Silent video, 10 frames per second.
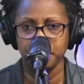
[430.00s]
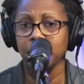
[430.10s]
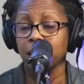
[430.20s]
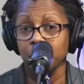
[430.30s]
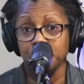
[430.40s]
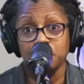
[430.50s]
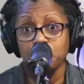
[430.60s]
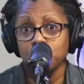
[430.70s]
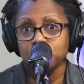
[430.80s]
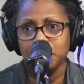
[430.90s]
Yeah, I mean,
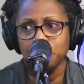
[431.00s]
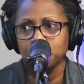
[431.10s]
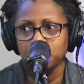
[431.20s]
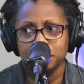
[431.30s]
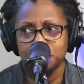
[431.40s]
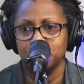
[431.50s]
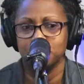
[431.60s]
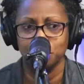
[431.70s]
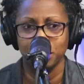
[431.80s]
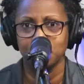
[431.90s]
multimodalism is
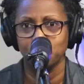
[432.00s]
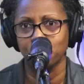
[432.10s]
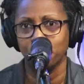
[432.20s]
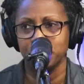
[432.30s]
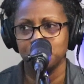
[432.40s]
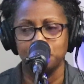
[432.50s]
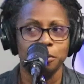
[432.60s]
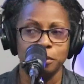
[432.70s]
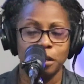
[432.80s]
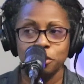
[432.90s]
the way that we're going to be
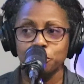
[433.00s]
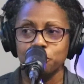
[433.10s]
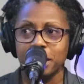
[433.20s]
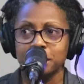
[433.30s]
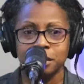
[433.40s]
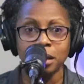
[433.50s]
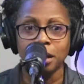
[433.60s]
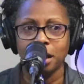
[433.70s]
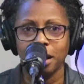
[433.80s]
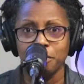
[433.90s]
able to address
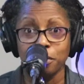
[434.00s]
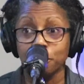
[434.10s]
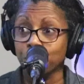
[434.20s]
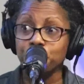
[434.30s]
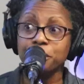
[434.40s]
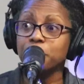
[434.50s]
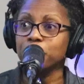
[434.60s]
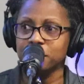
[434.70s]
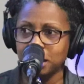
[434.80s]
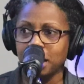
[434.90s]
the growth that
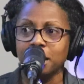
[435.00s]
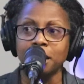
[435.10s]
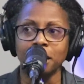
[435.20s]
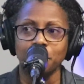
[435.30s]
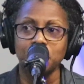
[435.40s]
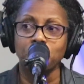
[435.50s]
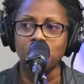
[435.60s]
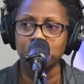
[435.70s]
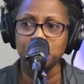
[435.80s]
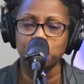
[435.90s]
we're seeing. We
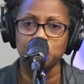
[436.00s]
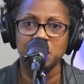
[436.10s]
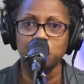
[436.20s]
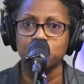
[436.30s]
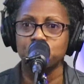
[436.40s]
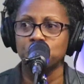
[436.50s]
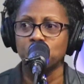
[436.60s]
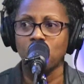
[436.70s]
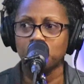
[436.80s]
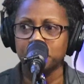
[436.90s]
want people to be able to
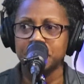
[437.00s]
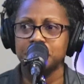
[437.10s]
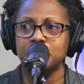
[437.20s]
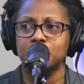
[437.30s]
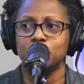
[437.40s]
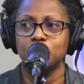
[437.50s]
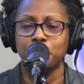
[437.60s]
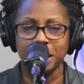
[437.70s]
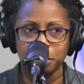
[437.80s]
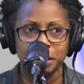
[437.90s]
walk places, to
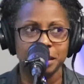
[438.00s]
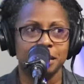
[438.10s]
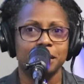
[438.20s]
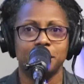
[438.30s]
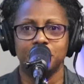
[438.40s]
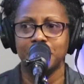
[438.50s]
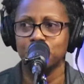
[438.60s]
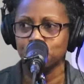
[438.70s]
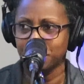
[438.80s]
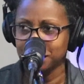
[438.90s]
bike places, to
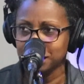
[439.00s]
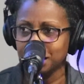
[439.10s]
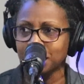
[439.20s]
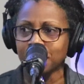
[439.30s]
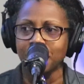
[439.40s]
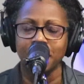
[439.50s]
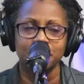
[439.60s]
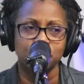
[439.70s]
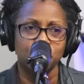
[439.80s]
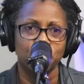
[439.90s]
take transit.
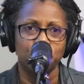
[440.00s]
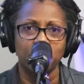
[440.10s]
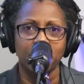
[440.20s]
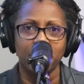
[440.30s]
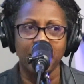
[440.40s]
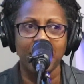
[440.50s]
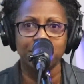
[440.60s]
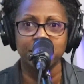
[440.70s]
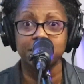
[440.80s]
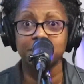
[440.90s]
And so
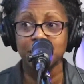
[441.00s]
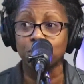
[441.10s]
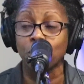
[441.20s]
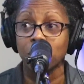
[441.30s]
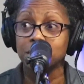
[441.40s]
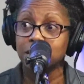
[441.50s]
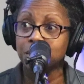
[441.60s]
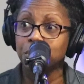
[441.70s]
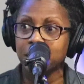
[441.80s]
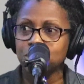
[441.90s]
having safe crossing
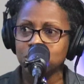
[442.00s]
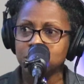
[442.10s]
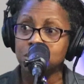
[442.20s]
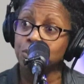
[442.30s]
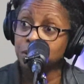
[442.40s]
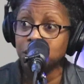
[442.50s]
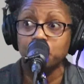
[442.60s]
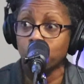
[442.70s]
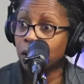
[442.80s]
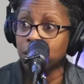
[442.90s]
locations is really
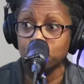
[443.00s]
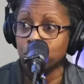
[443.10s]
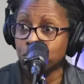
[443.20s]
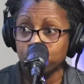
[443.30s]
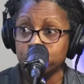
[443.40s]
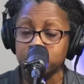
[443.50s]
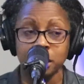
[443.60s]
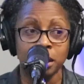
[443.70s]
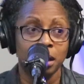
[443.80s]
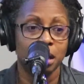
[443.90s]
important for folks,
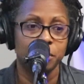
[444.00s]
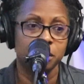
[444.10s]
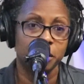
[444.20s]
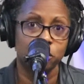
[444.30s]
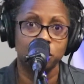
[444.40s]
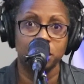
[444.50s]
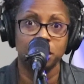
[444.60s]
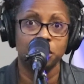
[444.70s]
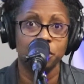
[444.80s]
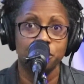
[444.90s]

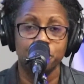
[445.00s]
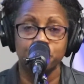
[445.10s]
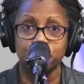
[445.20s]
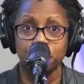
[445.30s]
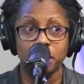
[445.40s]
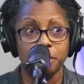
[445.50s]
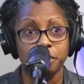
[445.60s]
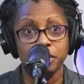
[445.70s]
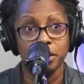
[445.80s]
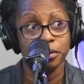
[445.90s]
especially, those
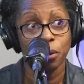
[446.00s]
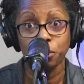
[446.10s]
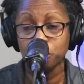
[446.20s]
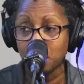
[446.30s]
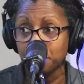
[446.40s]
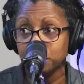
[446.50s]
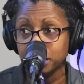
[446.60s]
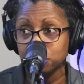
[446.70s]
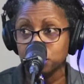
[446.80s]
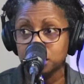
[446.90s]
the older
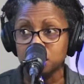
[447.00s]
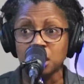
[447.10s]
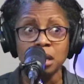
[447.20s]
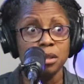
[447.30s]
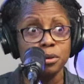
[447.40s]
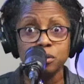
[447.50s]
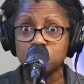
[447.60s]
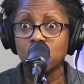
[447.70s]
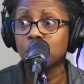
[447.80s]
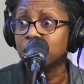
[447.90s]
populations, those
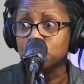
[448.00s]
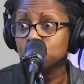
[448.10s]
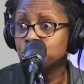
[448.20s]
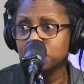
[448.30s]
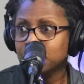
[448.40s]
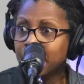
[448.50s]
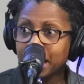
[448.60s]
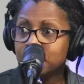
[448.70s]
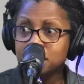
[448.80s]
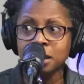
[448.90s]
towing children in
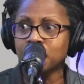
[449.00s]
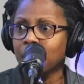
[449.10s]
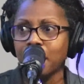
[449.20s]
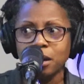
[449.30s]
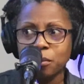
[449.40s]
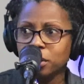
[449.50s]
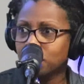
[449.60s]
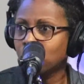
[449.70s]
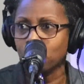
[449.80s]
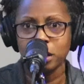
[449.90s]
hand. I don't want to
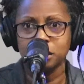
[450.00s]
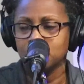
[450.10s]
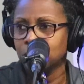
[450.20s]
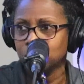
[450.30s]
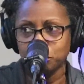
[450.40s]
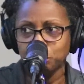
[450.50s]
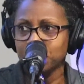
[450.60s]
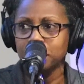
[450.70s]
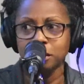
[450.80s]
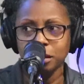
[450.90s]
cross a
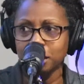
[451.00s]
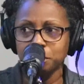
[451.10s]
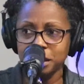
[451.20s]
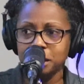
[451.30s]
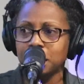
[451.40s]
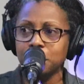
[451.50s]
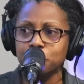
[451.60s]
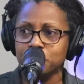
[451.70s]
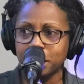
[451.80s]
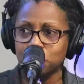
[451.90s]
big, busy
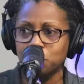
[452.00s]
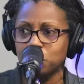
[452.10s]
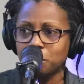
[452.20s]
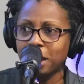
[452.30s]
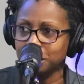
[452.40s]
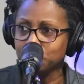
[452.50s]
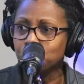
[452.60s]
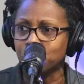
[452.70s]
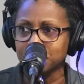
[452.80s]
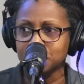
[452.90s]
intersection with my little
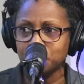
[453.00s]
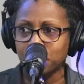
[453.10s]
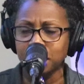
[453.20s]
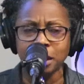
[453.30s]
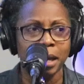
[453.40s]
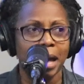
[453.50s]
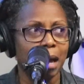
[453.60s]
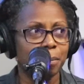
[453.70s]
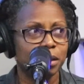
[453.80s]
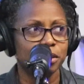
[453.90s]
ones, but
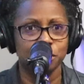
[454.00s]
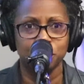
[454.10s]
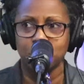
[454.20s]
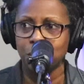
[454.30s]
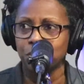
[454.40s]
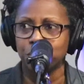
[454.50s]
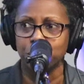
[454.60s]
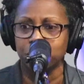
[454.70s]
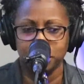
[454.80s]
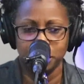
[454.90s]
happy to do so if
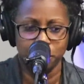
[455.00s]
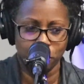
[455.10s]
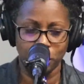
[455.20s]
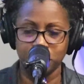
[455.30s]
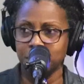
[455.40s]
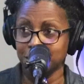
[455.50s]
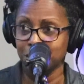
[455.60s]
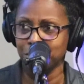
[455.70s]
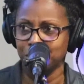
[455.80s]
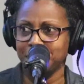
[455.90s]
you're, crossing
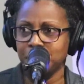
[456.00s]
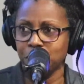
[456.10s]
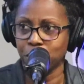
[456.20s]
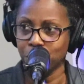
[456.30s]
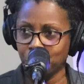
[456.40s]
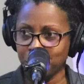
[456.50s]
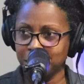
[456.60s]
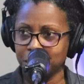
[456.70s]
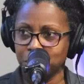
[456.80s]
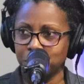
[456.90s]
10 feet here,
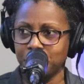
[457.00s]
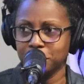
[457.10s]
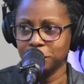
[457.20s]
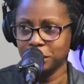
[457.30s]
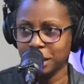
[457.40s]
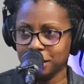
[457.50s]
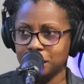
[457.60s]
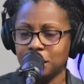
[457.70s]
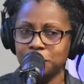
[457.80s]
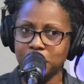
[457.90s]
waiting a little bit, the next
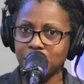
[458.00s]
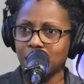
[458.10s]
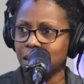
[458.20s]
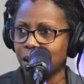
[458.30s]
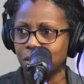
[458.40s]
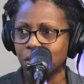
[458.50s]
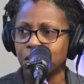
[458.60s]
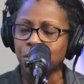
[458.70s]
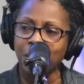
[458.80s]
10 feet, and now you're on your